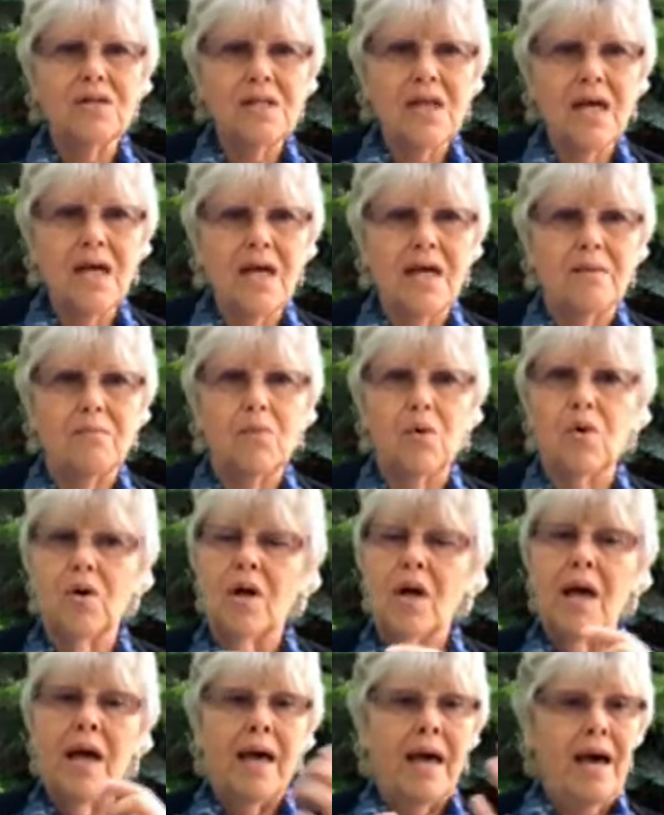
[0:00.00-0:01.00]
time, or
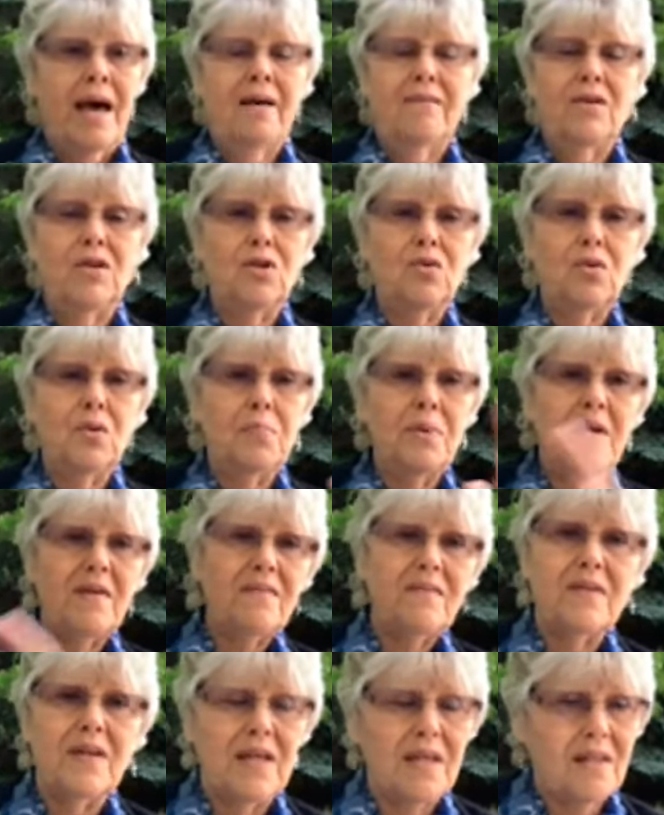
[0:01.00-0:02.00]
have a new
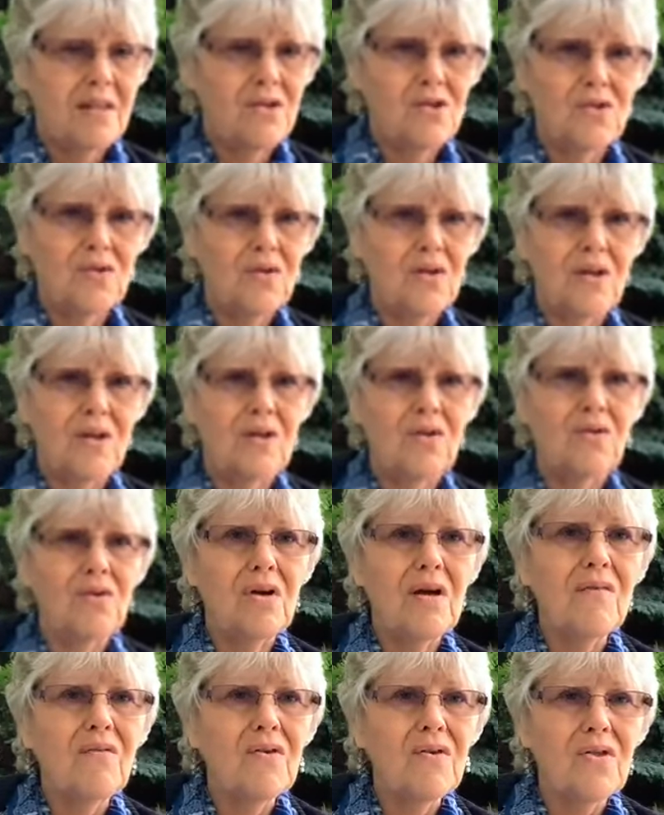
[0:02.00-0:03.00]
epiphany that you, you'd
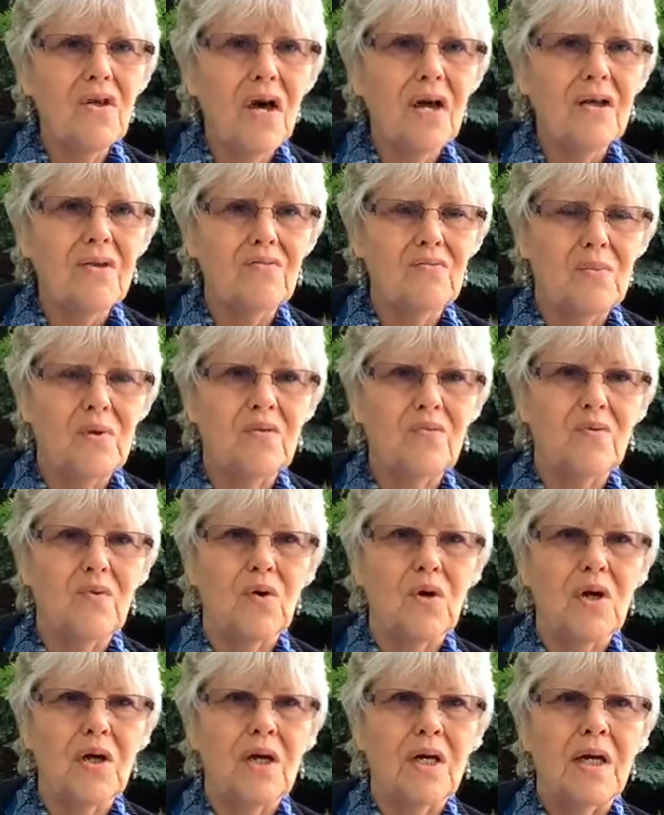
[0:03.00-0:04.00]
never thought of
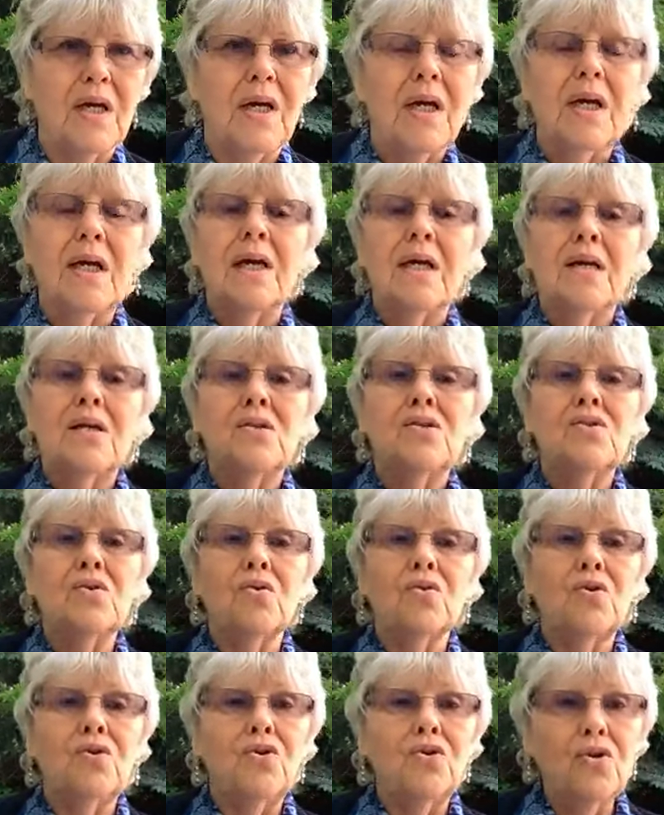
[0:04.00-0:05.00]
before.
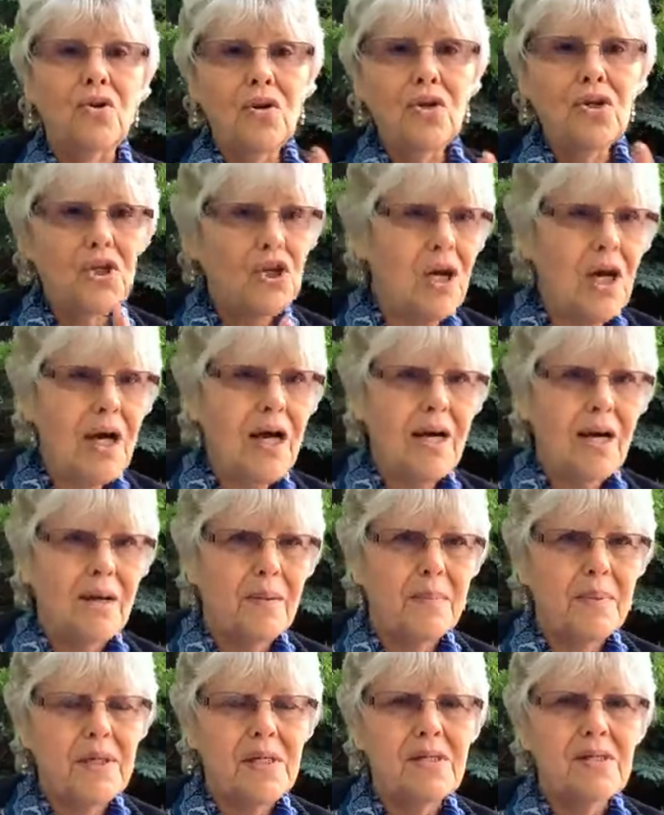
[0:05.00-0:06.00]
So your
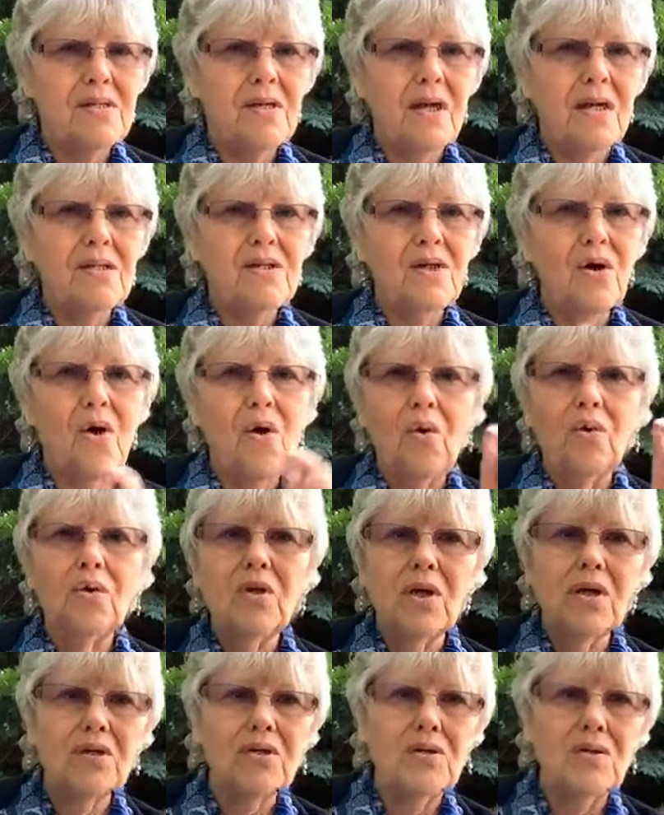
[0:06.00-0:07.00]
job is not to hold
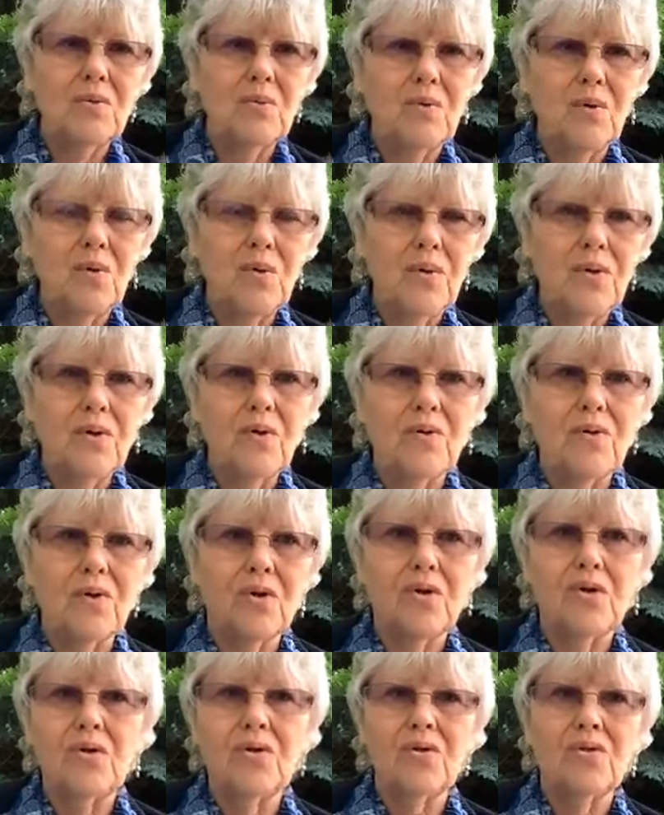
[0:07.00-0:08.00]
on to the worry or the
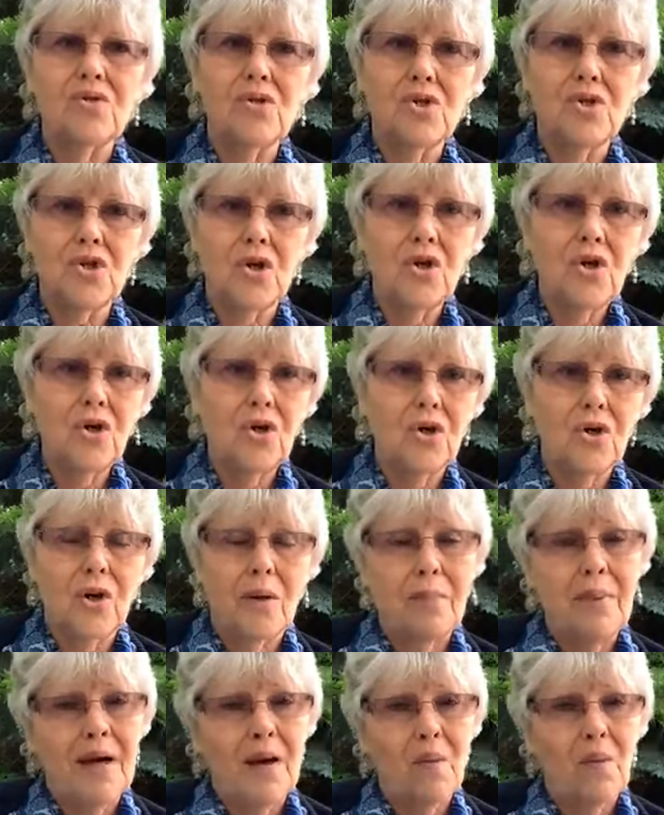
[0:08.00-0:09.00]
concern
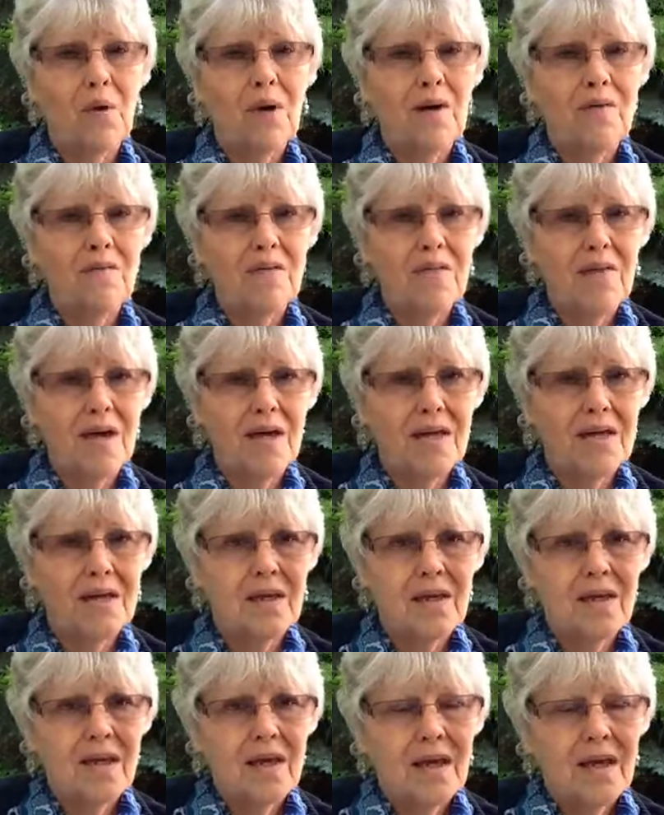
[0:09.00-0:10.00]
about whatever that
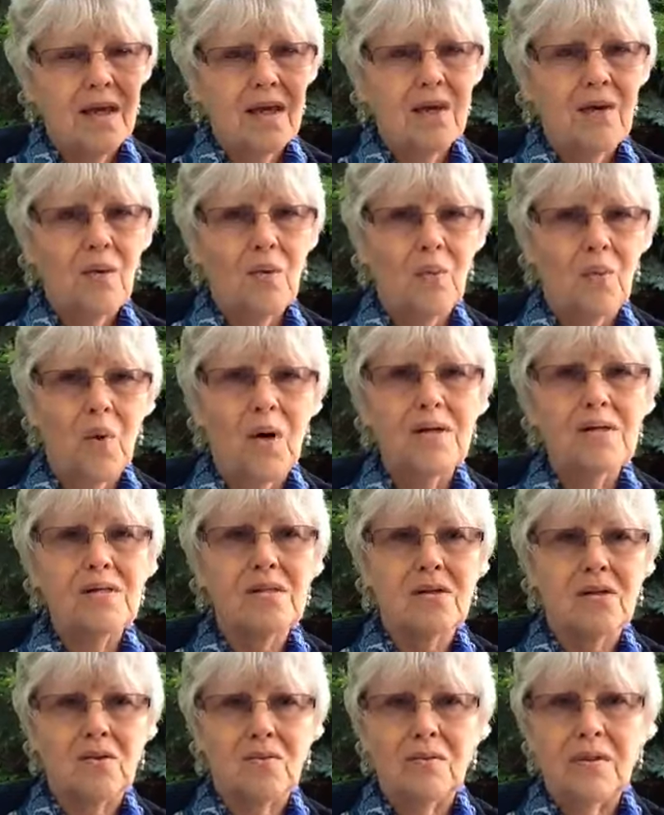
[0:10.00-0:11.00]
was
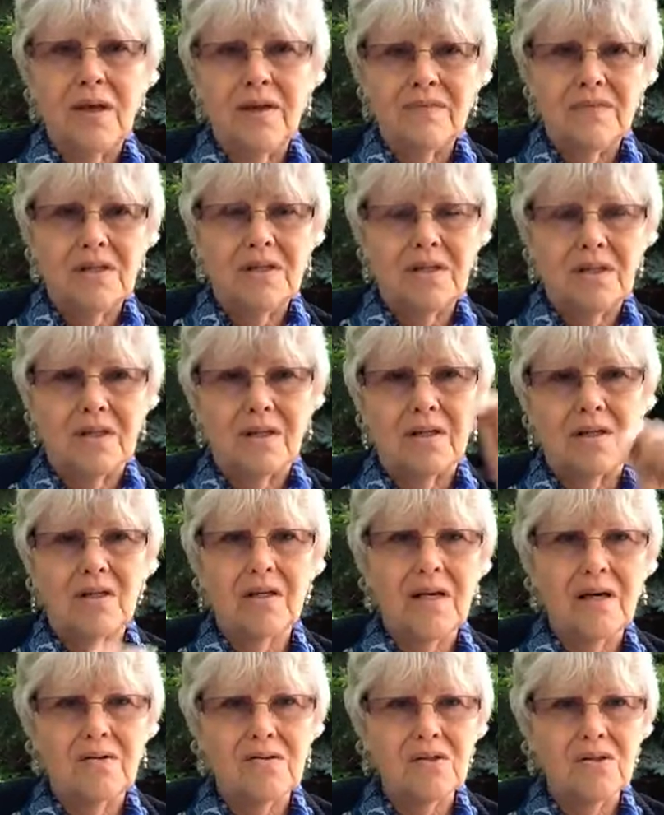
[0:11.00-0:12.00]
that you left in the
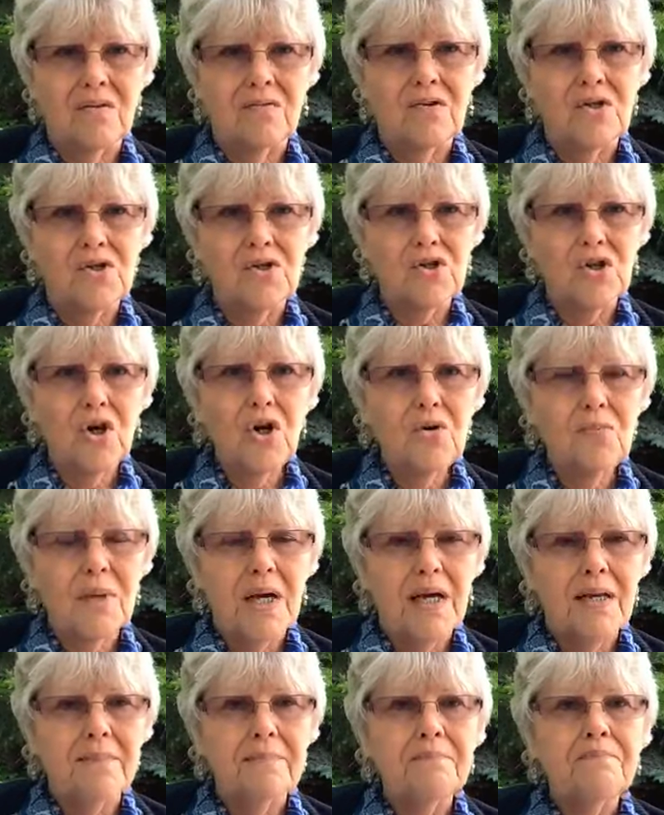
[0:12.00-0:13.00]
Council of
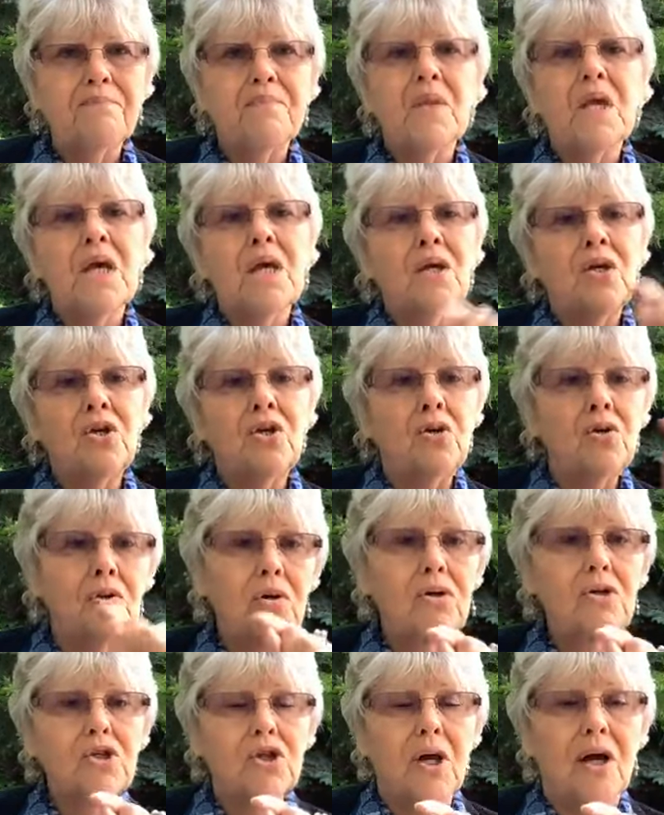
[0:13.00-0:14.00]
Discernment. Your
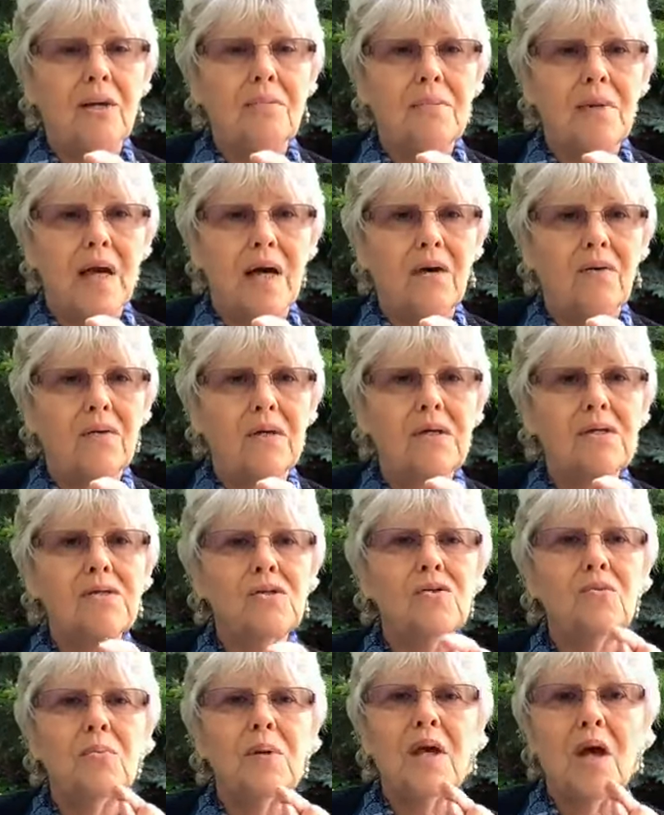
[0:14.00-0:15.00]
job now is
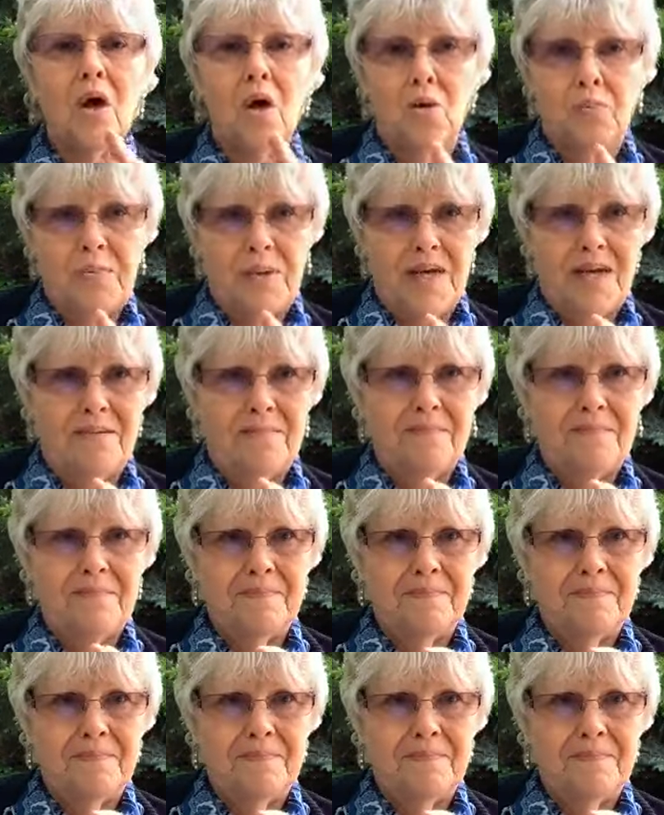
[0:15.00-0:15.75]
to be open,